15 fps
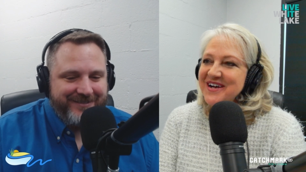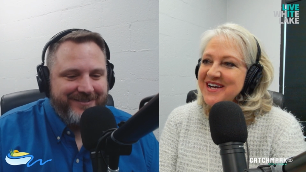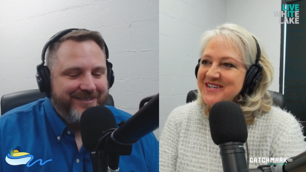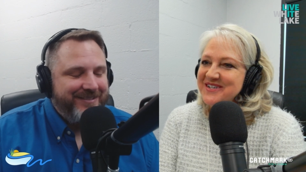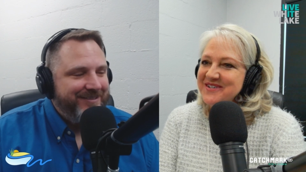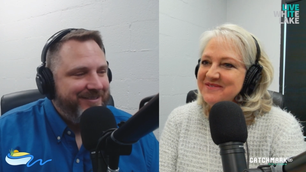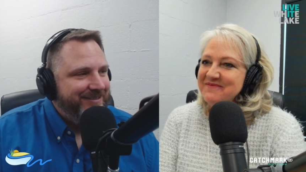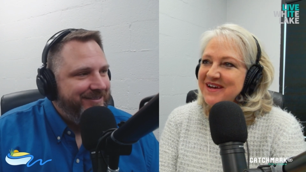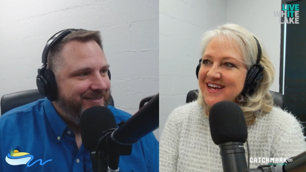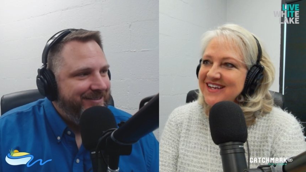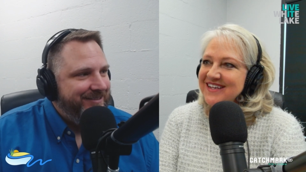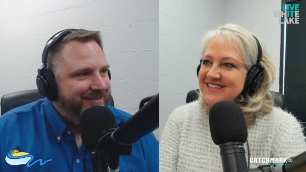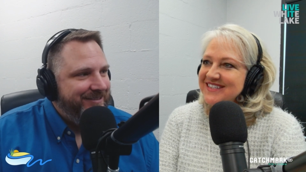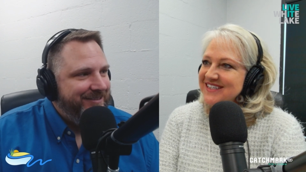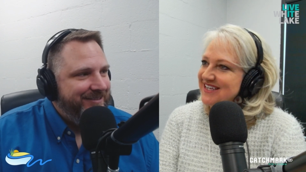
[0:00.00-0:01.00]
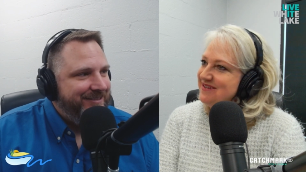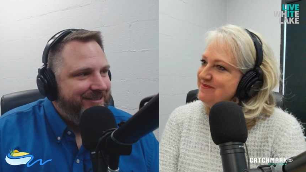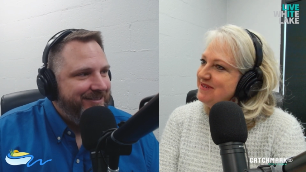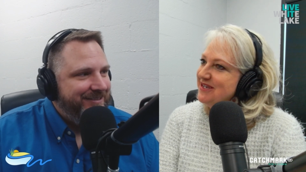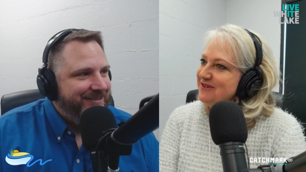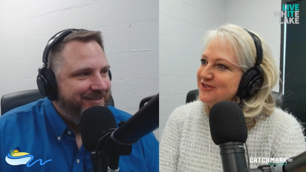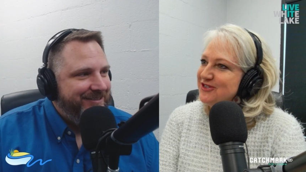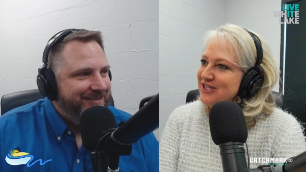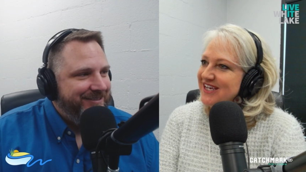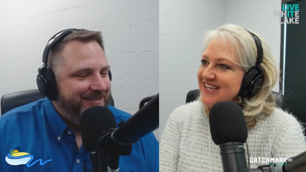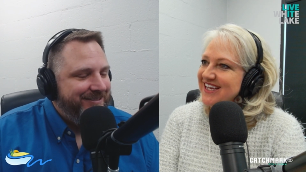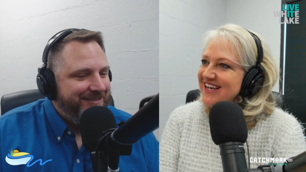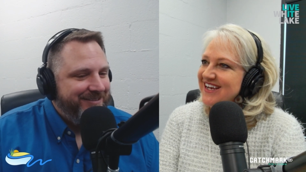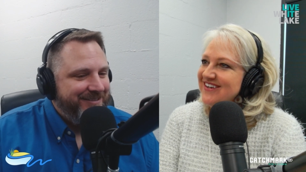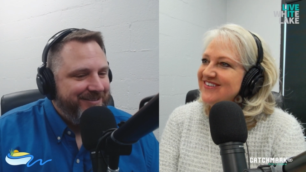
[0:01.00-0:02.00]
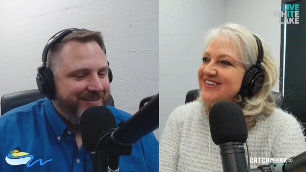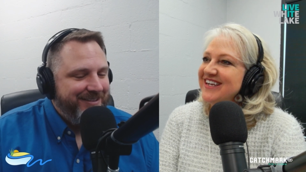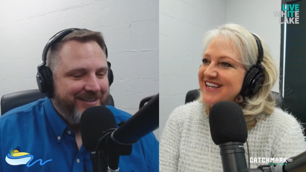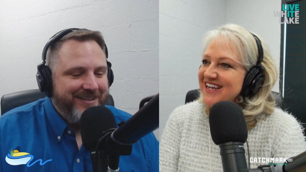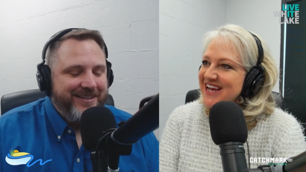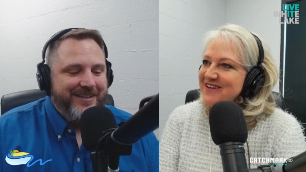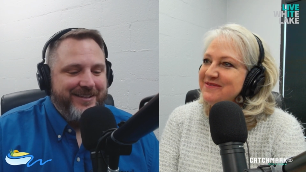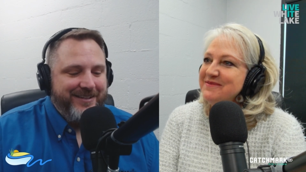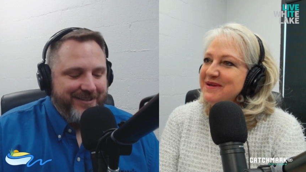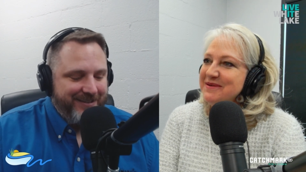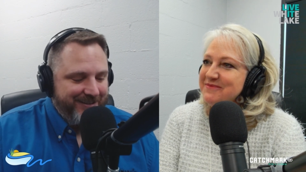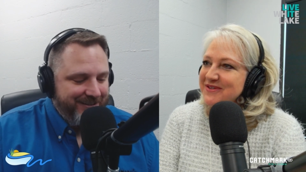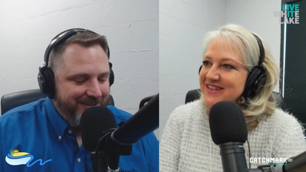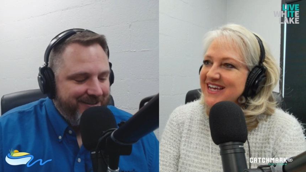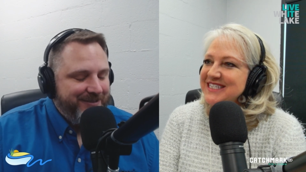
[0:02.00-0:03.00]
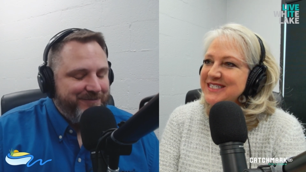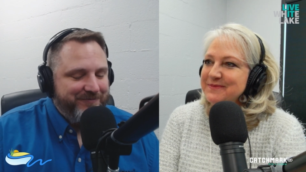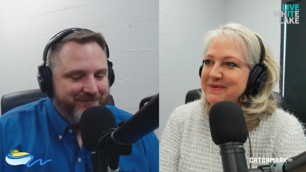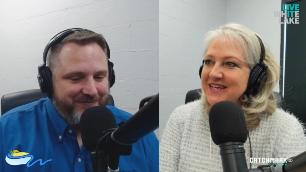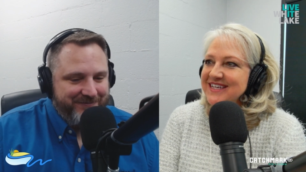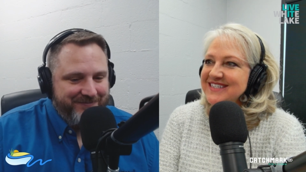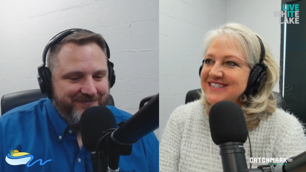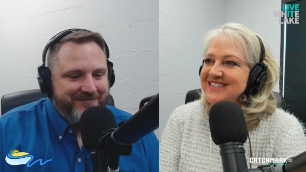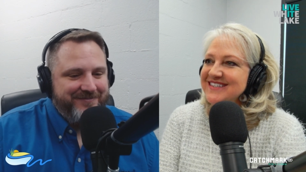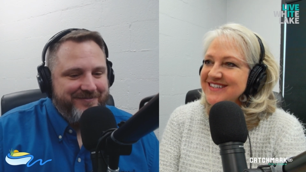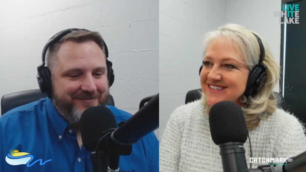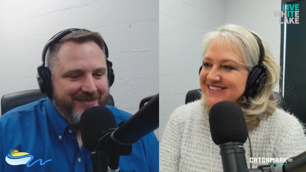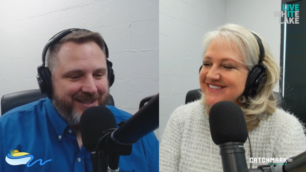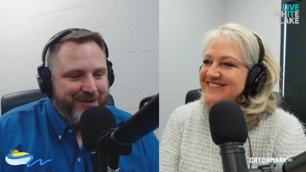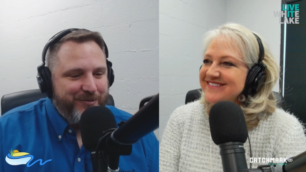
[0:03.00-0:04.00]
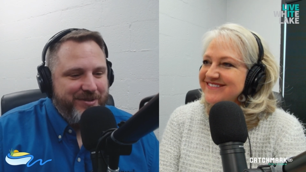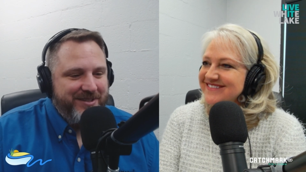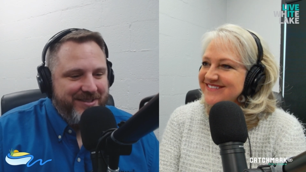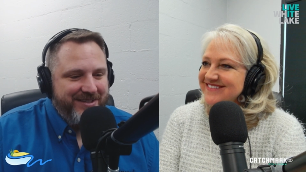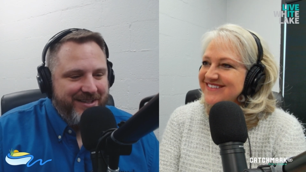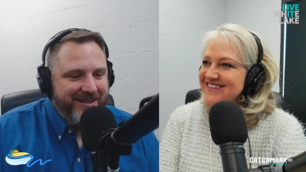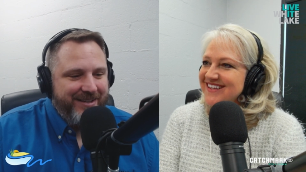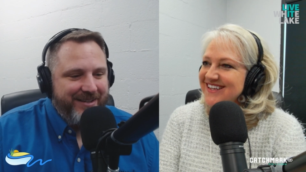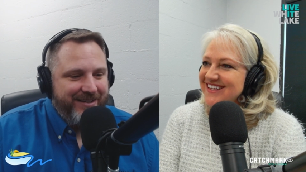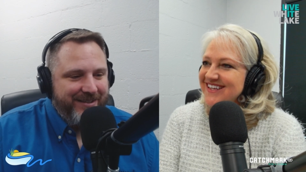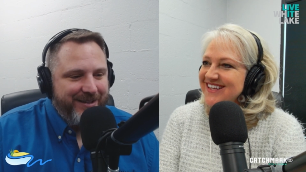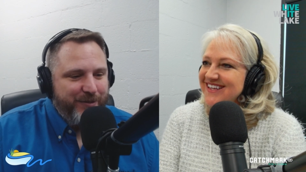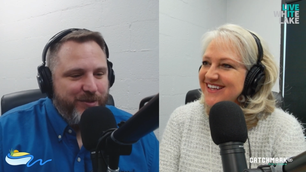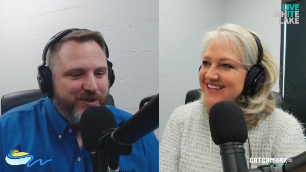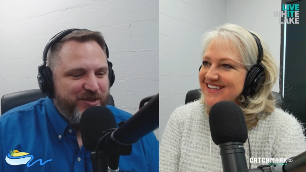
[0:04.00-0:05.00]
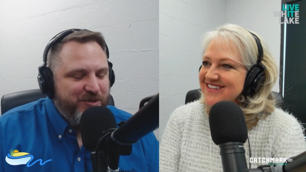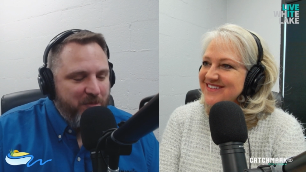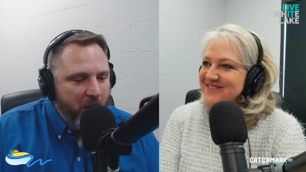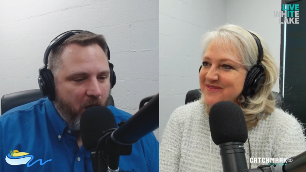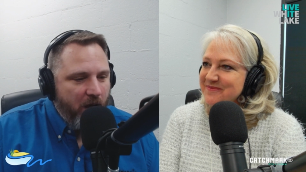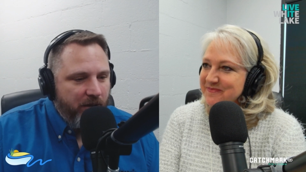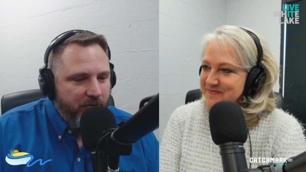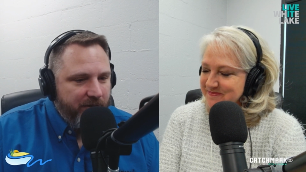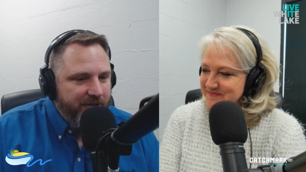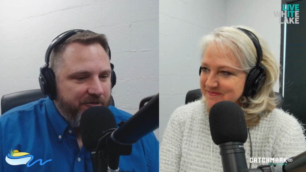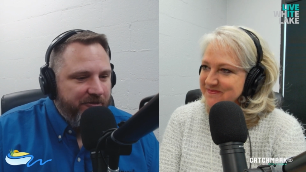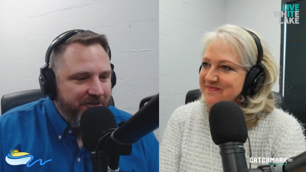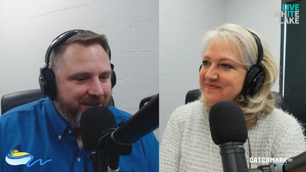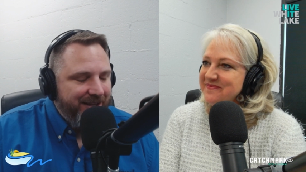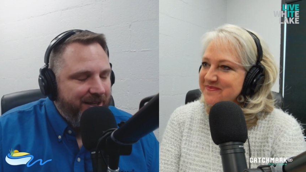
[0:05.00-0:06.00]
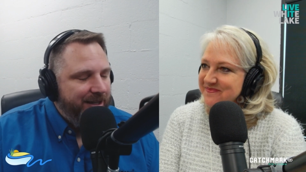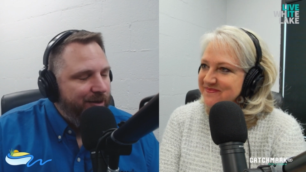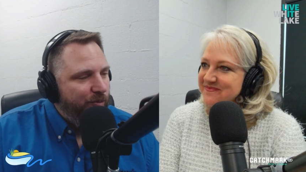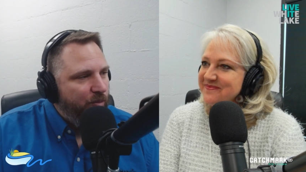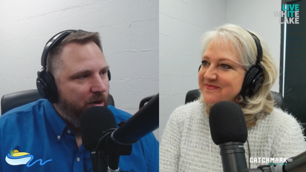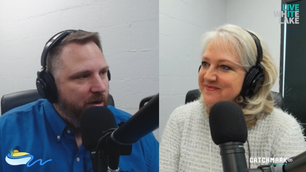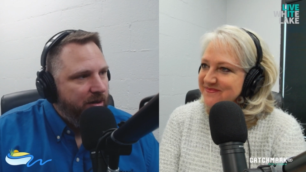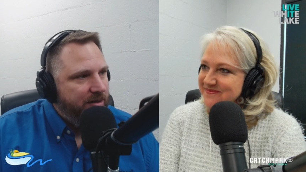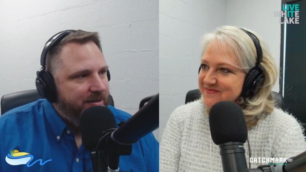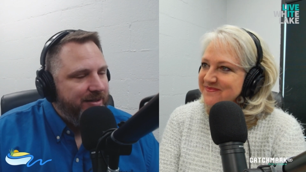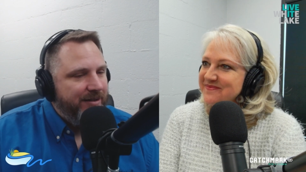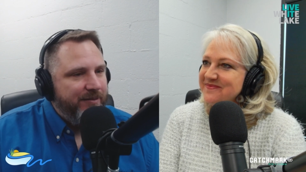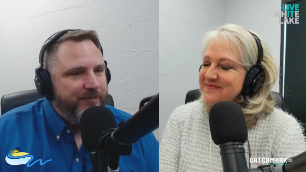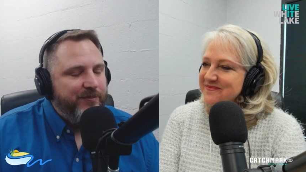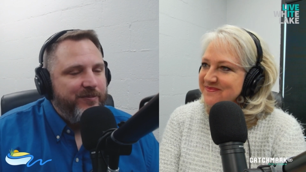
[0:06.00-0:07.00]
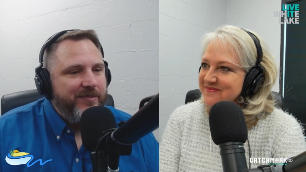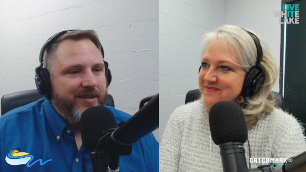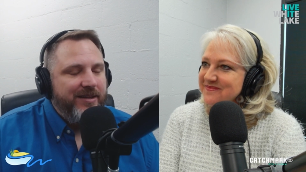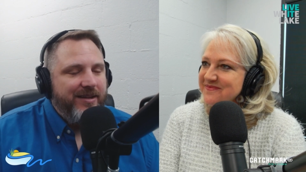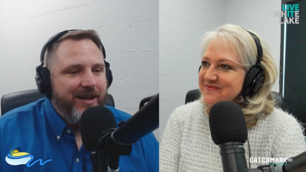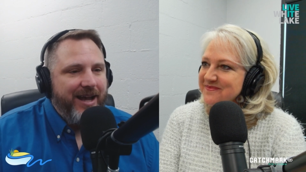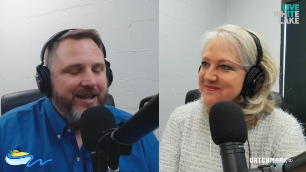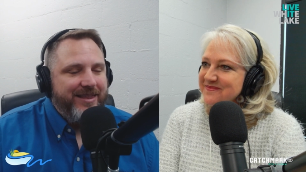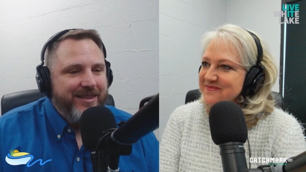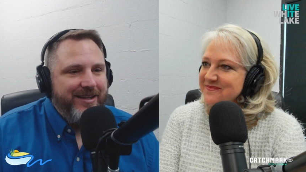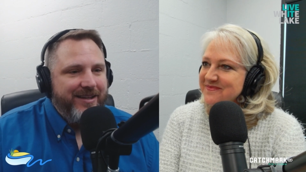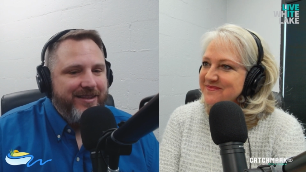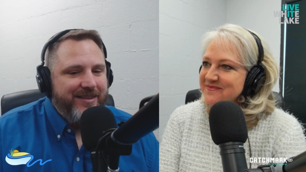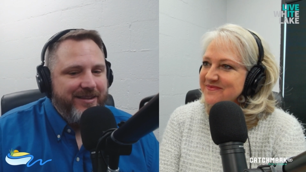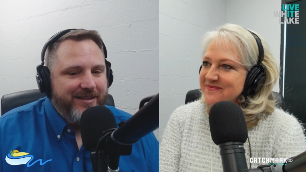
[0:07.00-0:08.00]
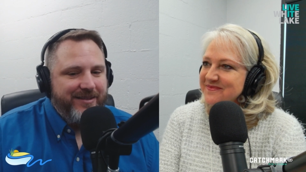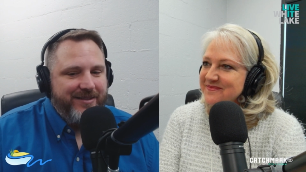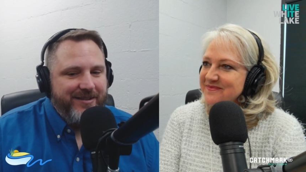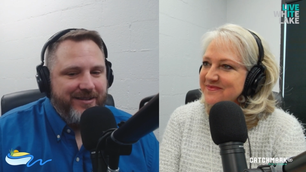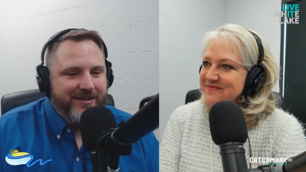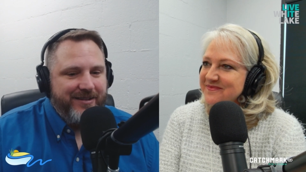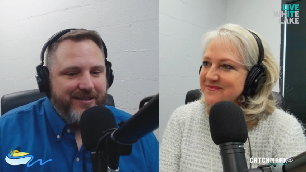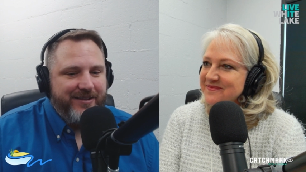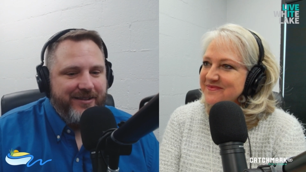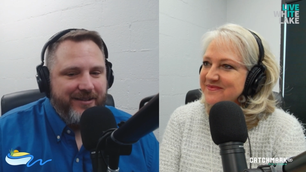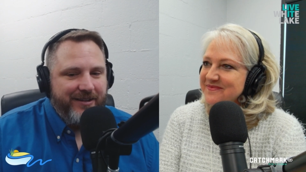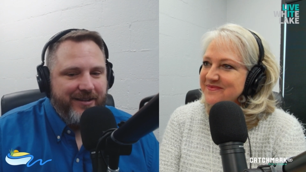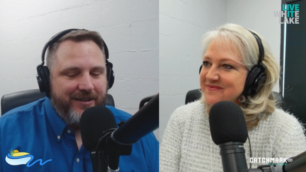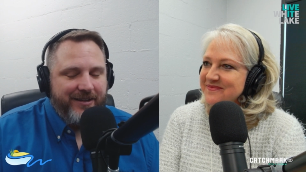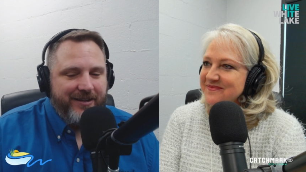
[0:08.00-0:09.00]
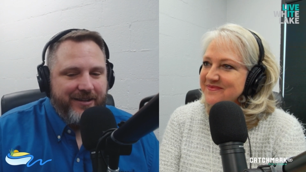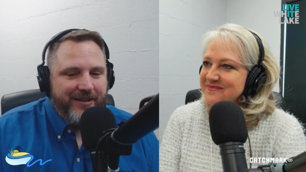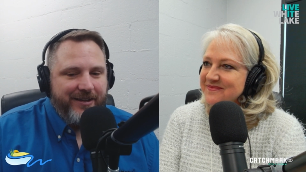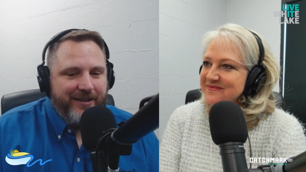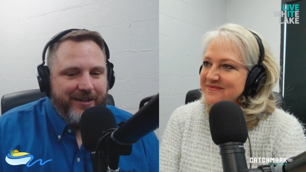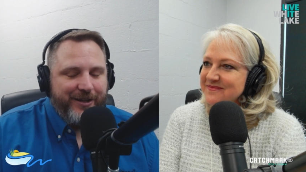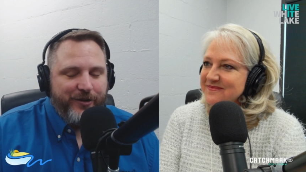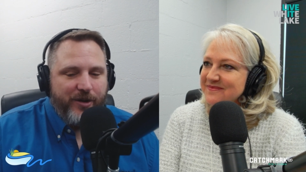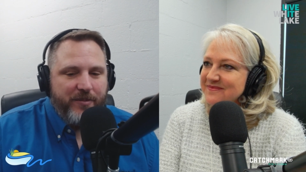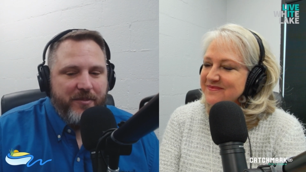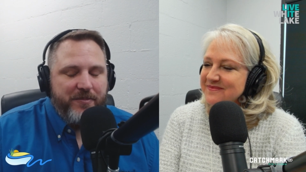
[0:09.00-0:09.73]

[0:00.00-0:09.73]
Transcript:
Speaker 1: um, i said let me go check it out and i remember that space
Speaker 2: it was uh, it was small mm-hmm. we fit it worked um, mm-hmm. i think that uh, you know, I'm a